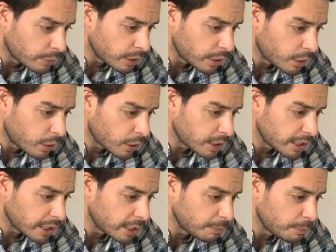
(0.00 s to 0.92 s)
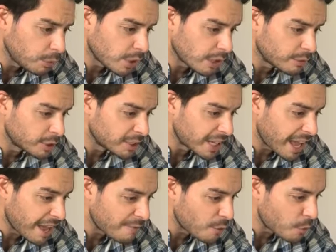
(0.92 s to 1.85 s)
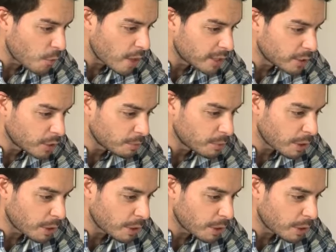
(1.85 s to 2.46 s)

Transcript: Phil Holly, P&T, very welcome,